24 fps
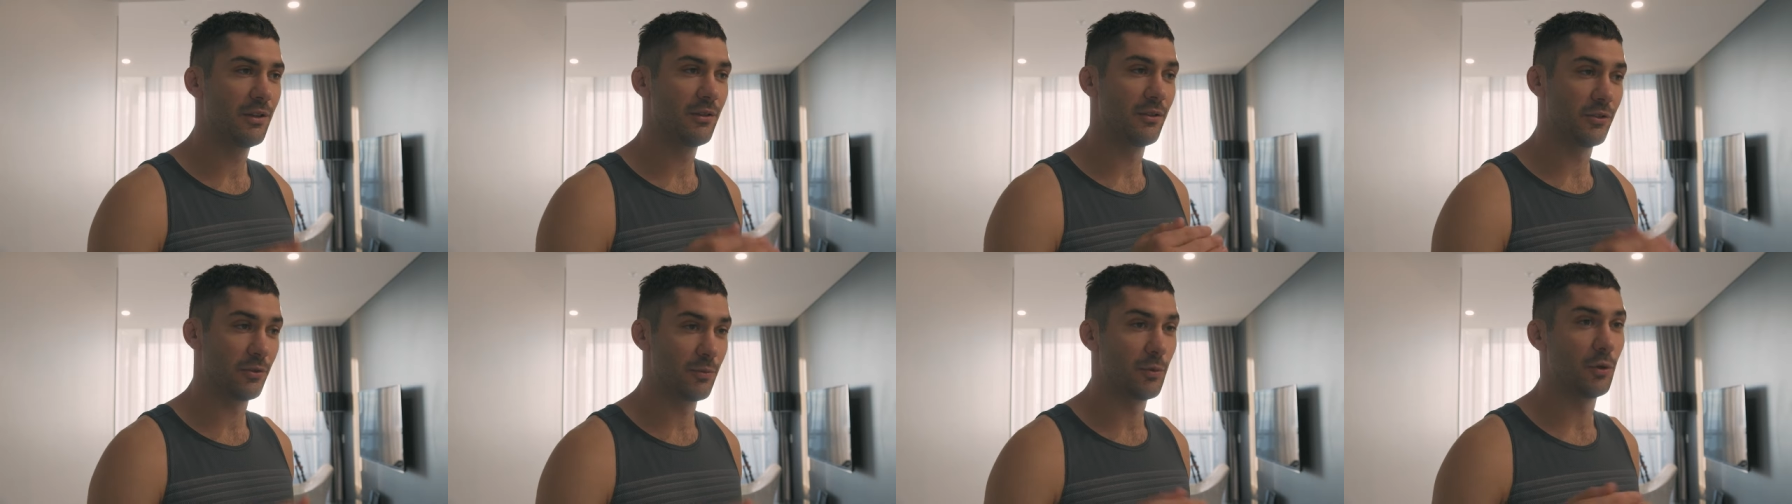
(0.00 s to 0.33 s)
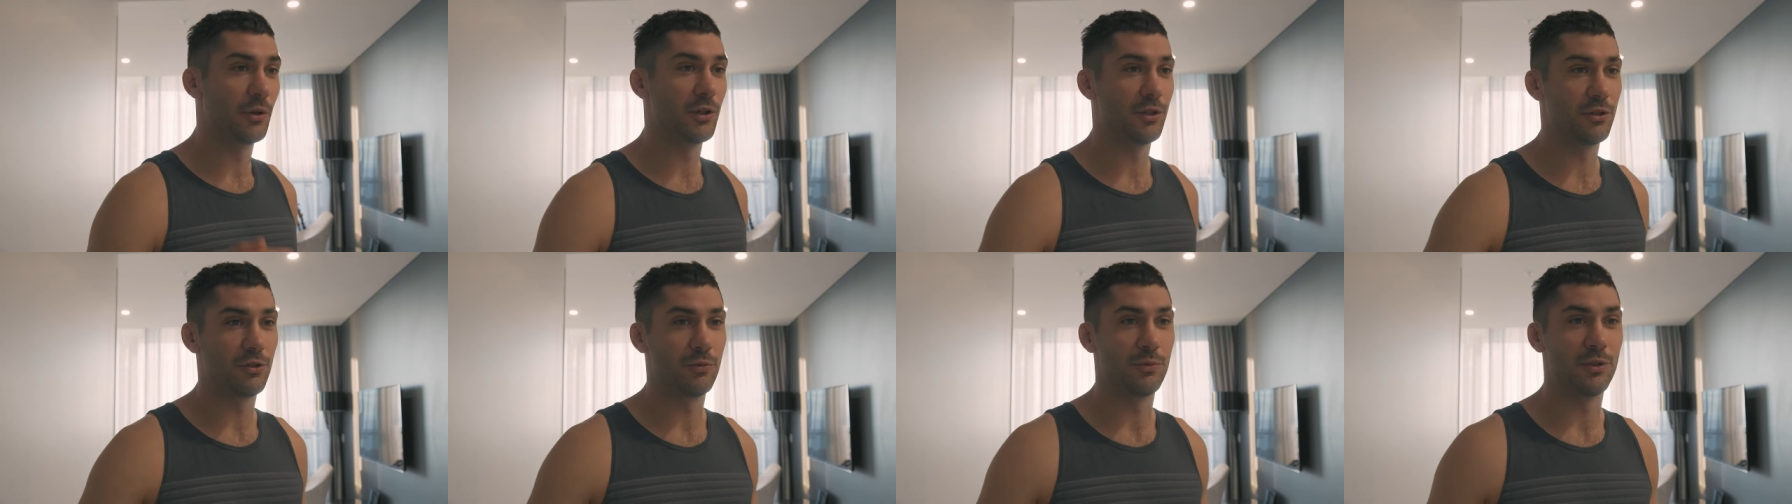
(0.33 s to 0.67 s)
this
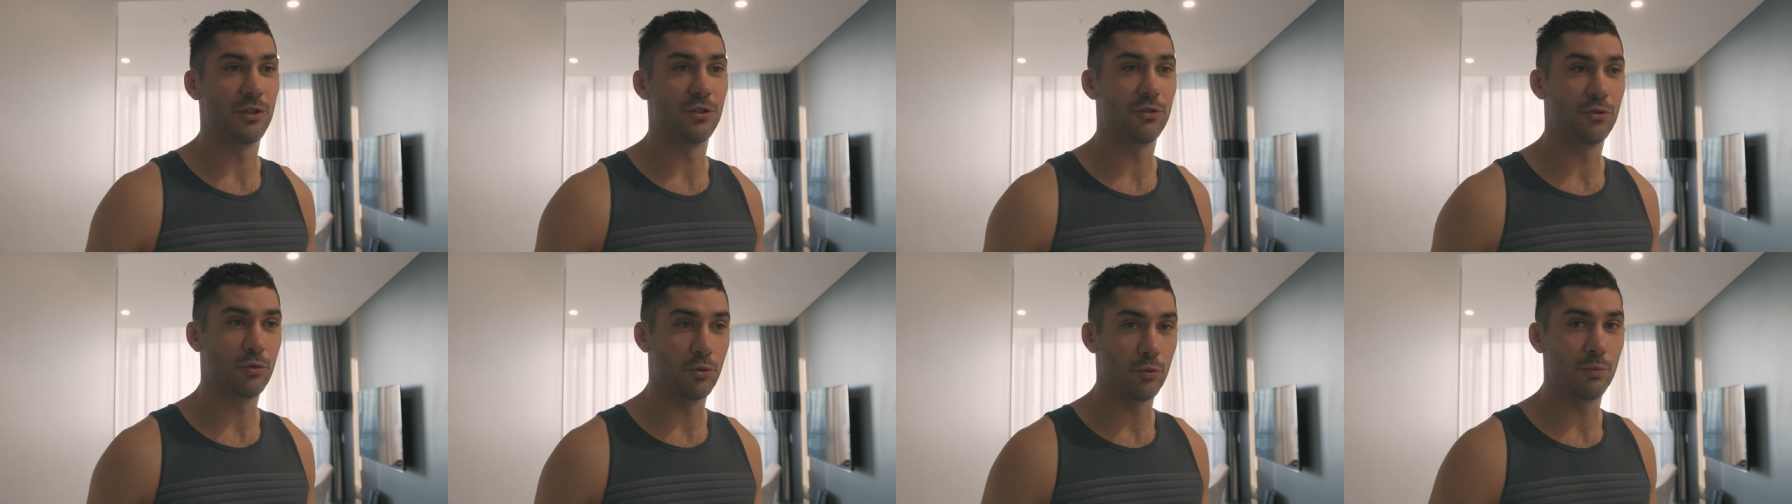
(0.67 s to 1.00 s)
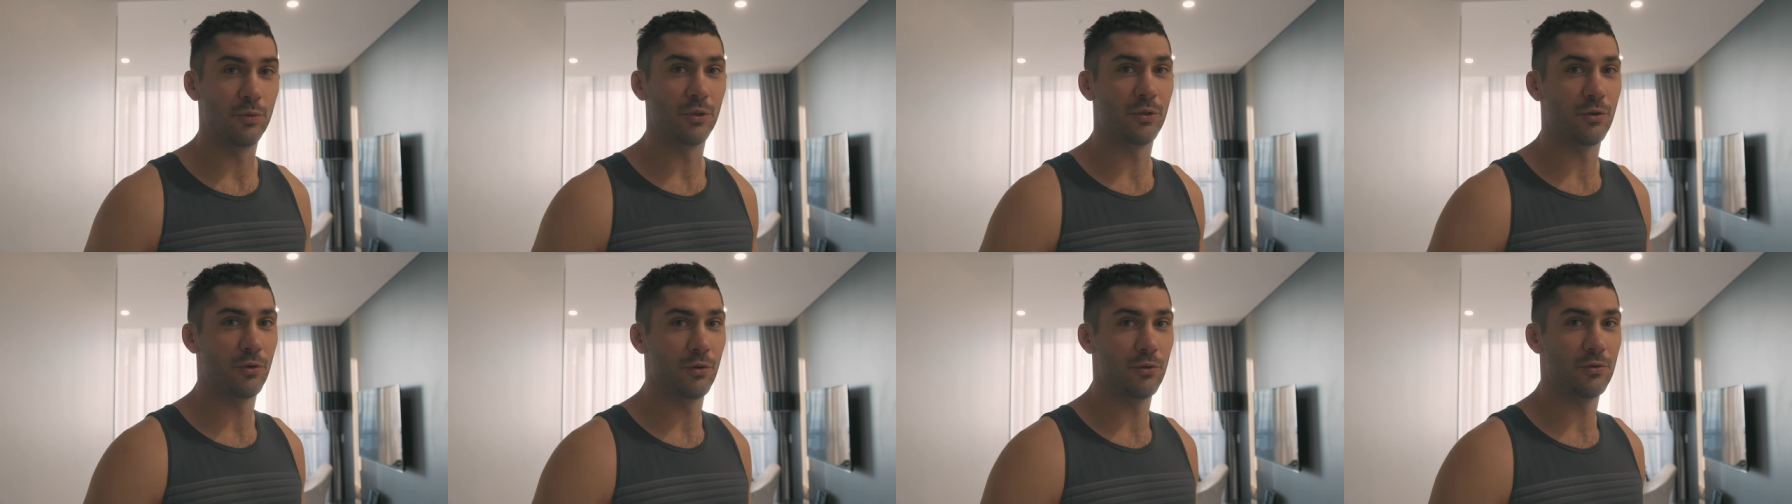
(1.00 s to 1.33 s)
morning should be
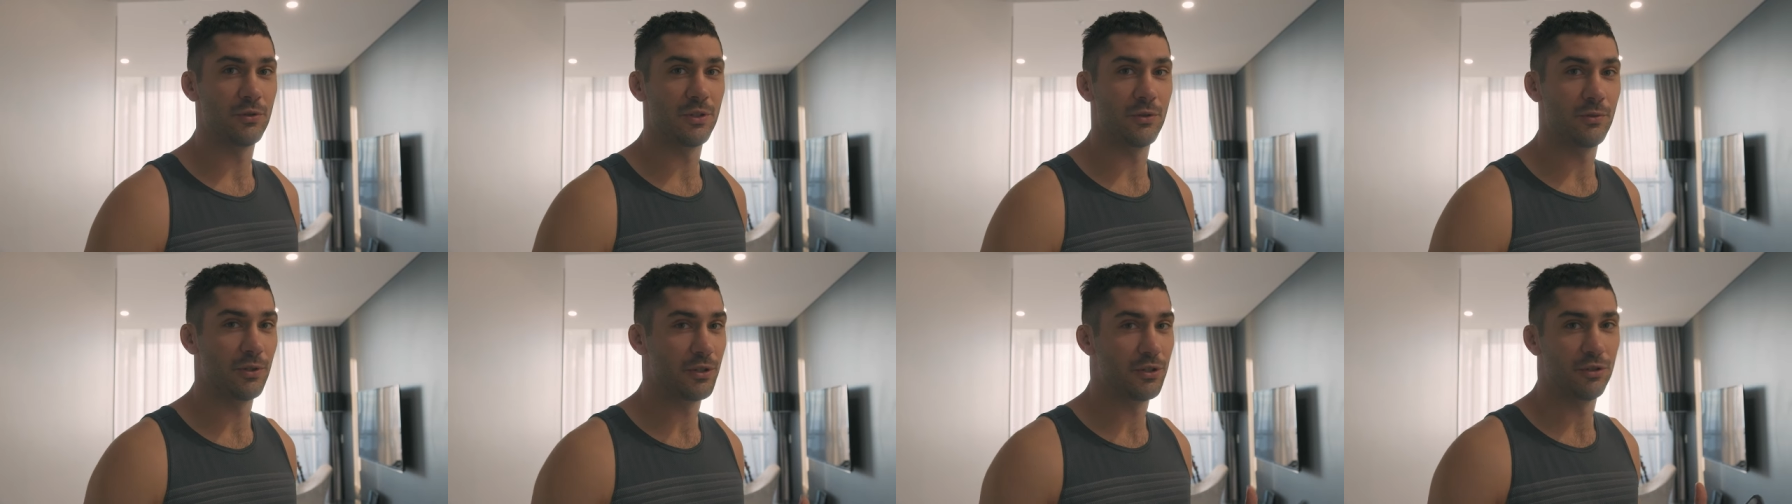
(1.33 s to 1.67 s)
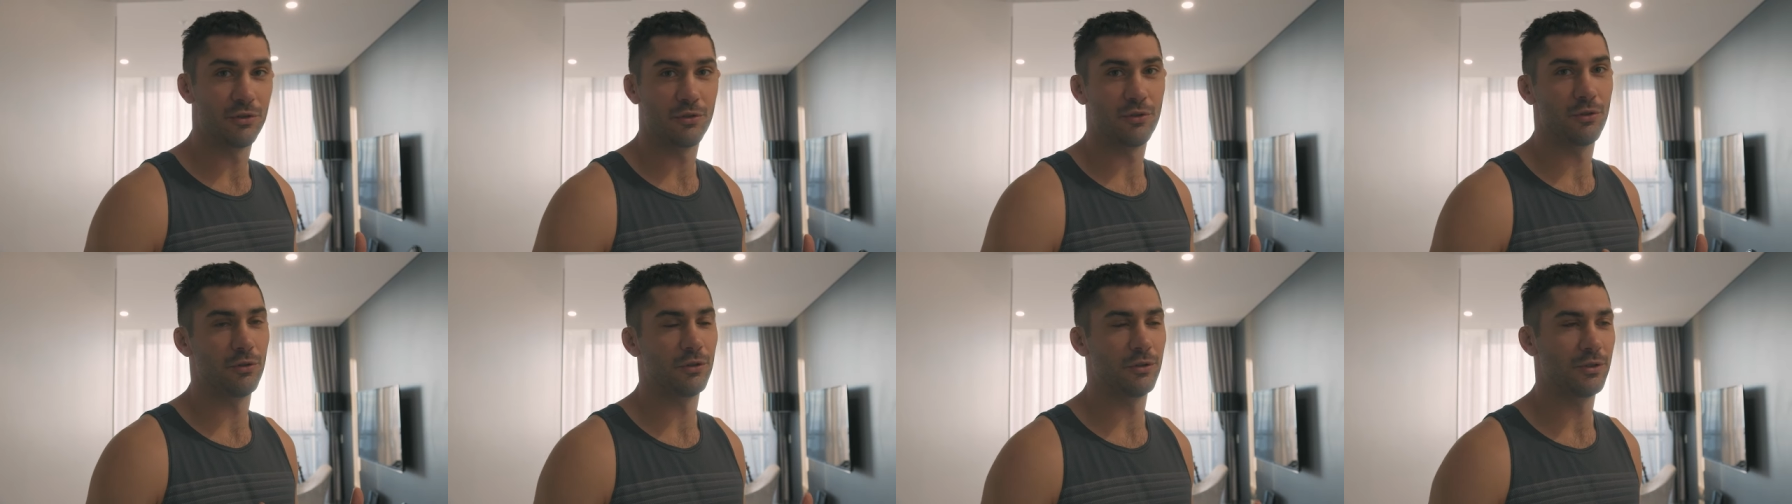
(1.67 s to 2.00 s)
super cruisy, which
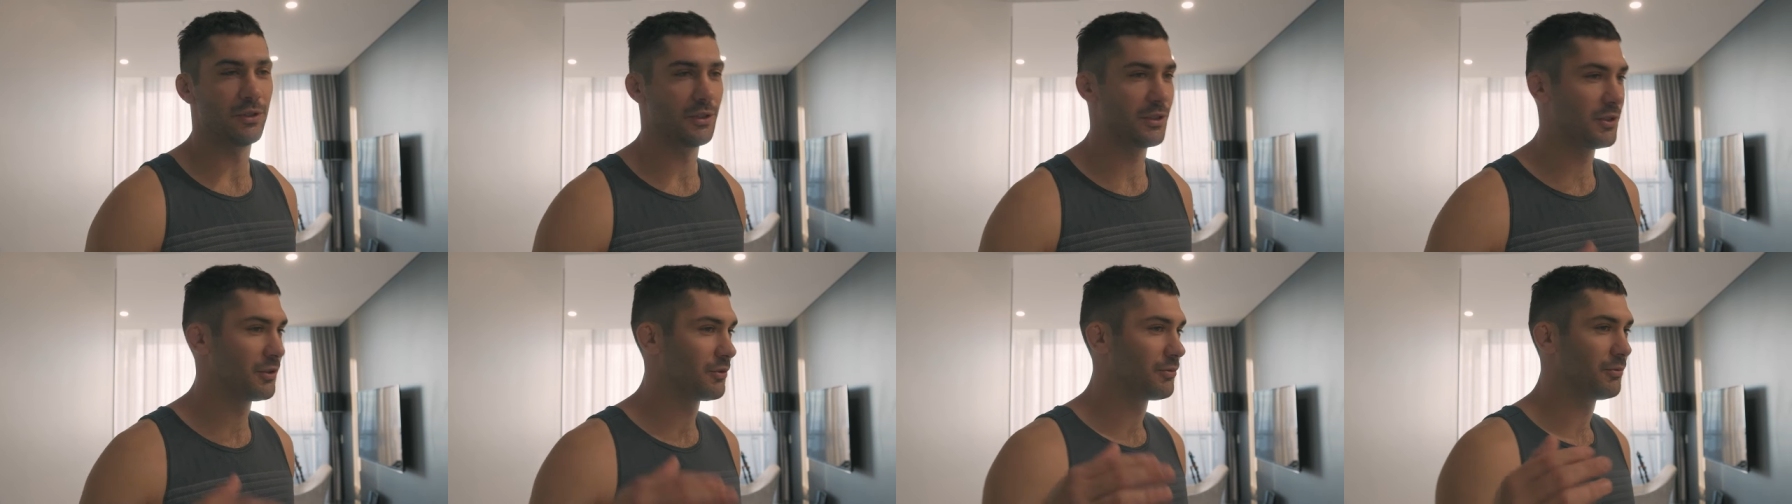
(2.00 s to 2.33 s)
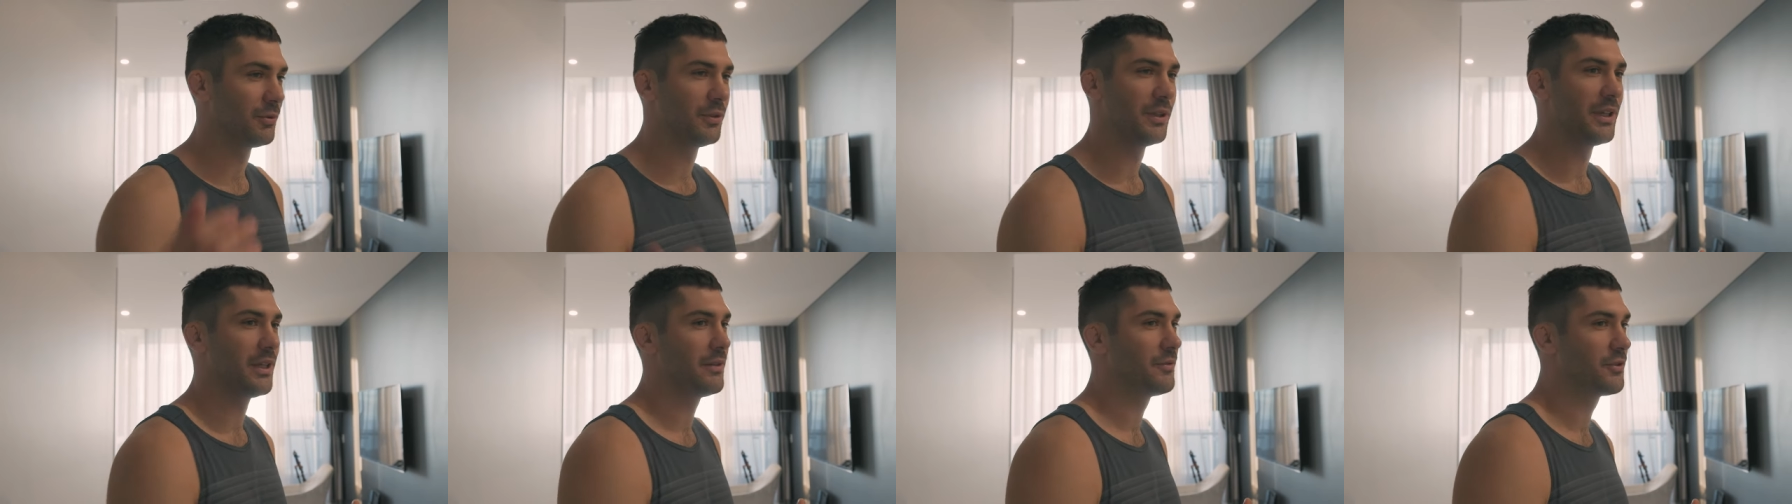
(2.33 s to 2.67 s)
is good because it just
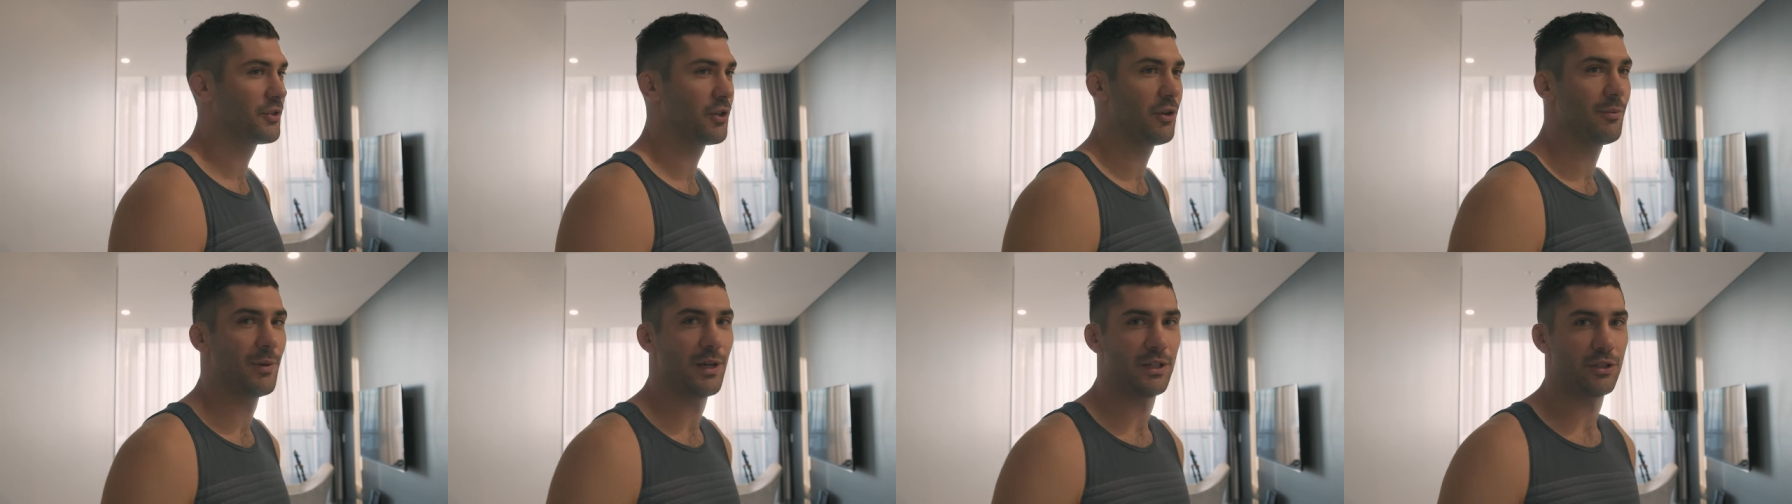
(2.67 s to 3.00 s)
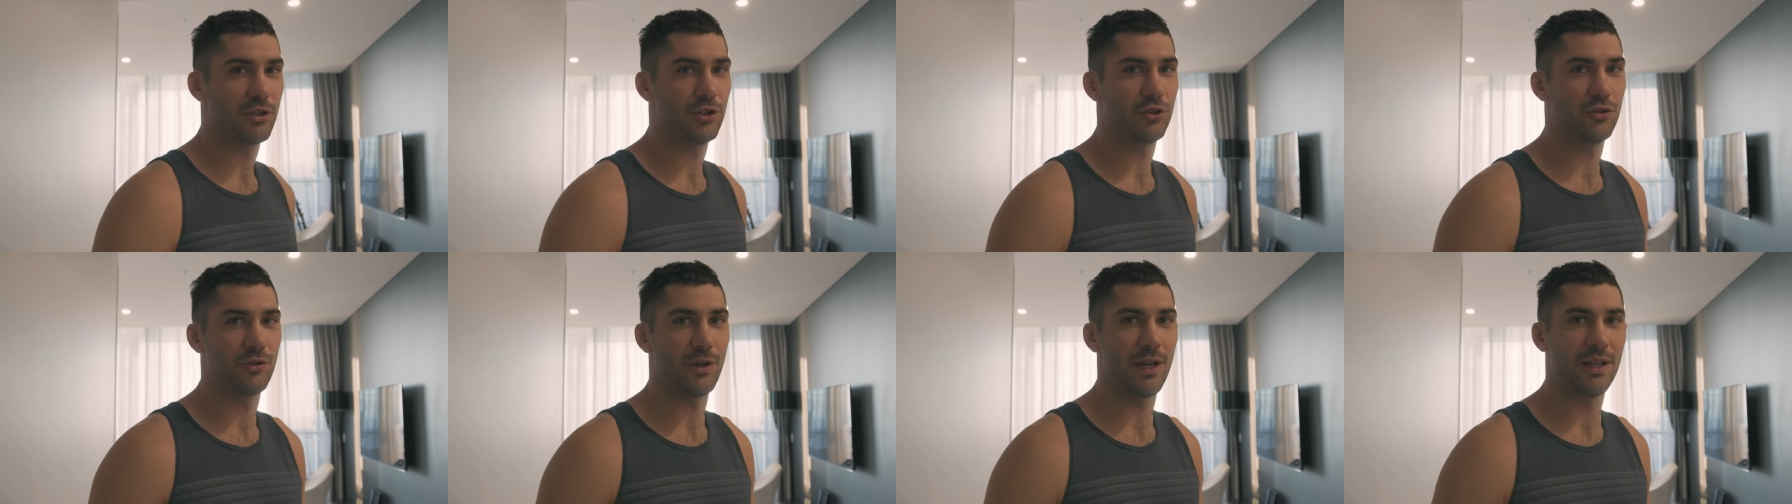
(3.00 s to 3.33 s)
relieves so
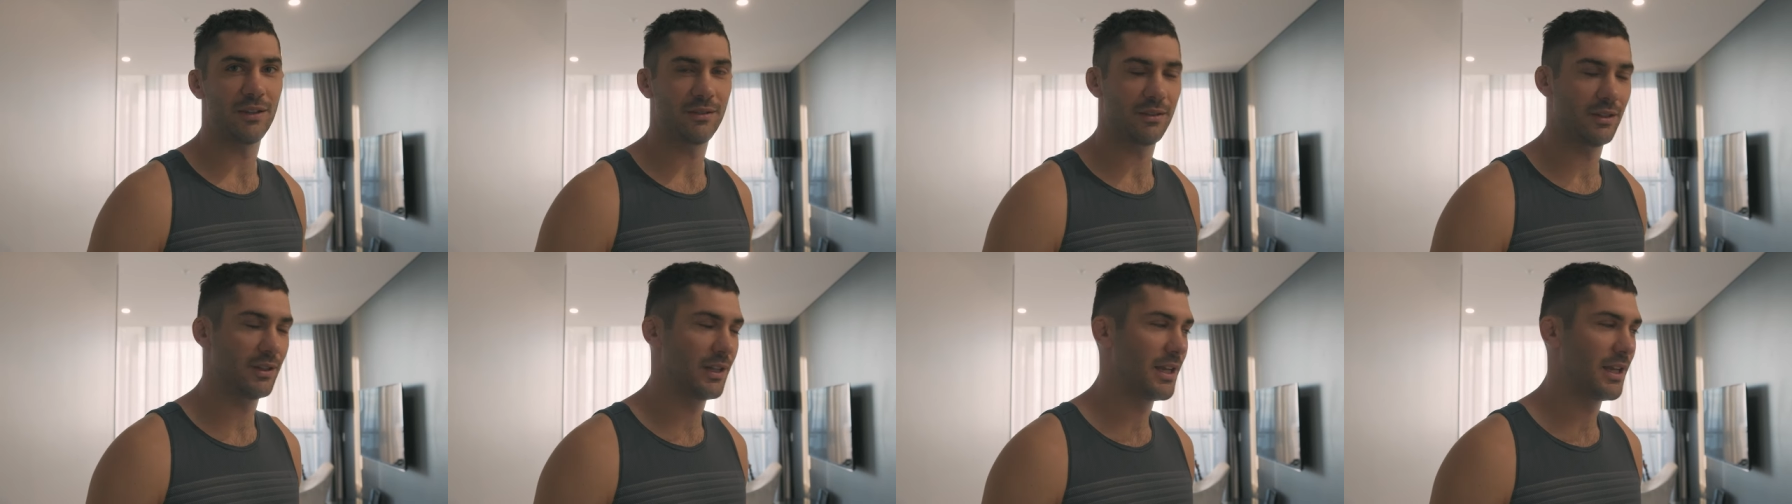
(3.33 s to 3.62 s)
much stress.